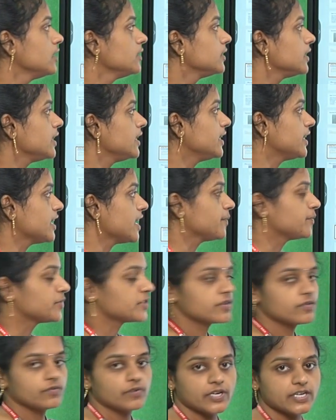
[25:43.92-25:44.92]
three types.
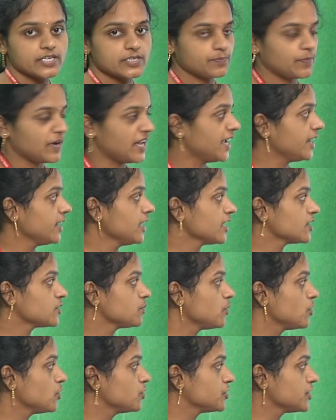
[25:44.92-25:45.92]
One is plain
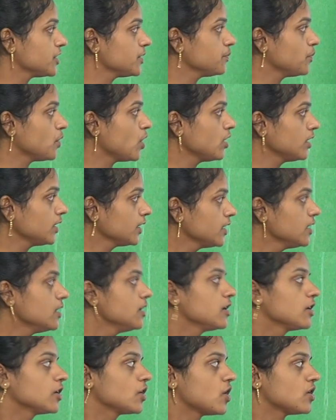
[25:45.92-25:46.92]
explosion part,
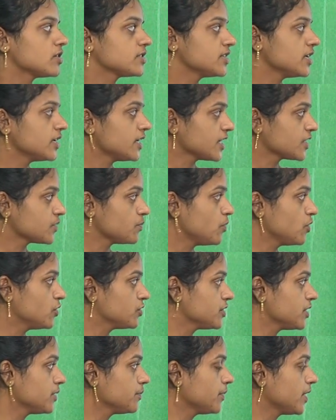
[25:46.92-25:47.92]
cross jet
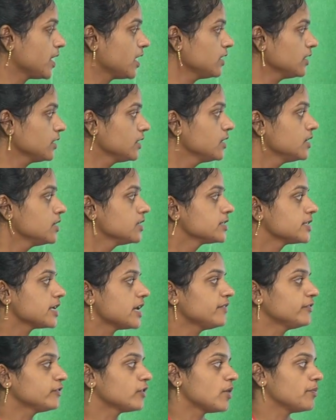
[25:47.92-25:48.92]
explosion part,
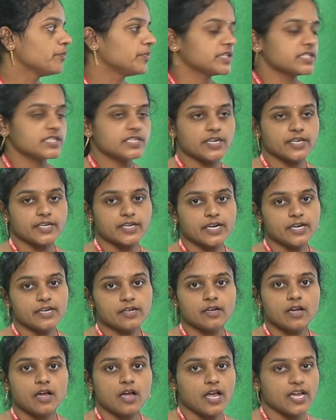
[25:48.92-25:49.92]
self compensated
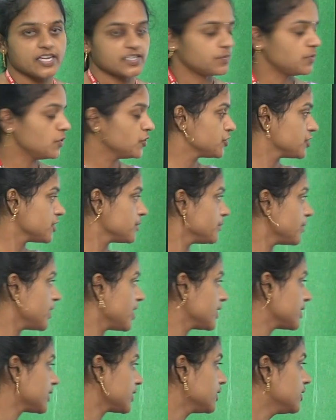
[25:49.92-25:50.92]
explosion
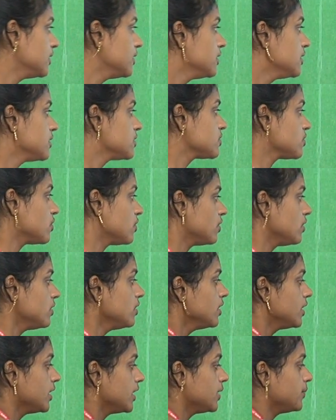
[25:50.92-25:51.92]
part. So
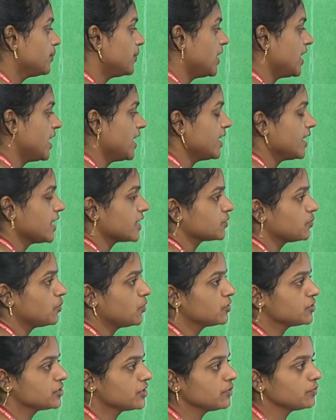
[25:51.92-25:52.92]
in plain
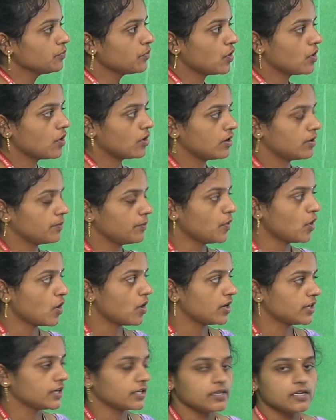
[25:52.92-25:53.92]
explosion
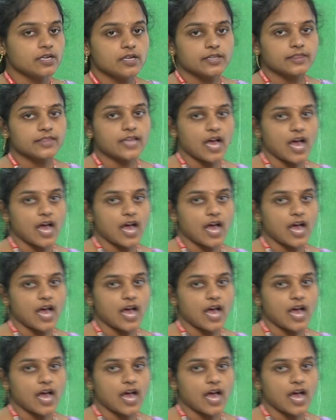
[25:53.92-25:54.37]
part, the